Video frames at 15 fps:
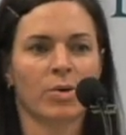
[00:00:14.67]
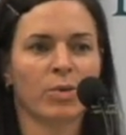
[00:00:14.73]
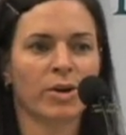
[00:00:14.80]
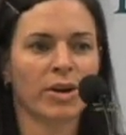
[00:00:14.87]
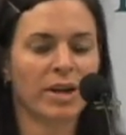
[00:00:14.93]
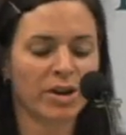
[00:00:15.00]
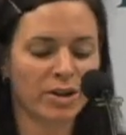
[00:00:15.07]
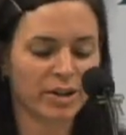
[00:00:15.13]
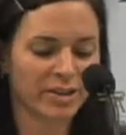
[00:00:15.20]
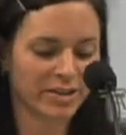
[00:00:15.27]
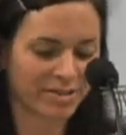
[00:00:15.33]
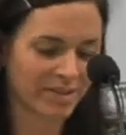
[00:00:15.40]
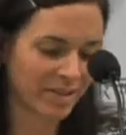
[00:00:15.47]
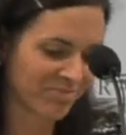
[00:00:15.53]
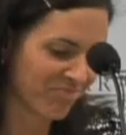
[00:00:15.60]
We're
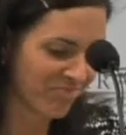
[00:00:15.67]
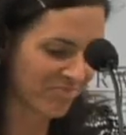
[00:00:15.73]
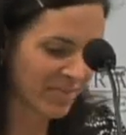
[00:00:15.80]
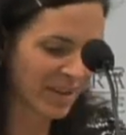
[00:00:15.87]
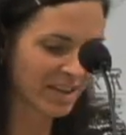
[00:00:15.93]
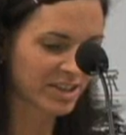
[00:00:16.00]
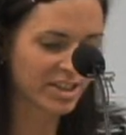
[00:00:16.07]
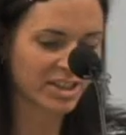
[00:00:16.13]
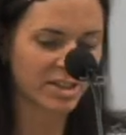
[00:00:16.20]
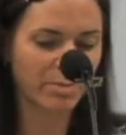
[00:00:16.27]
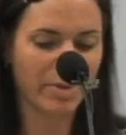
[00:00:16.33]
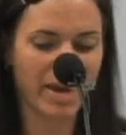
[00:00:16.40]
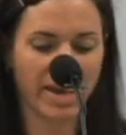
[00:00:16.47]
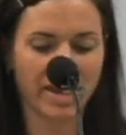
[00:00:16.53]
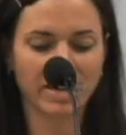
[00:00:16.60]
here to
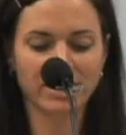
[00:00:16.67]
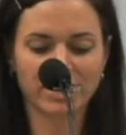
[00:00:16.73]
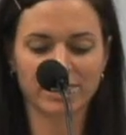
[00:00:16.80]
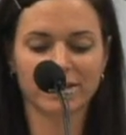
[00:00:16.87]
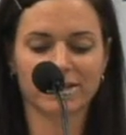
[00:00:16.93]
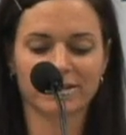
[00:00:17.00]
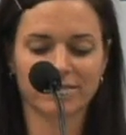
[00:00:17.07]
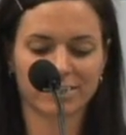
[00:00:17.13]
debate,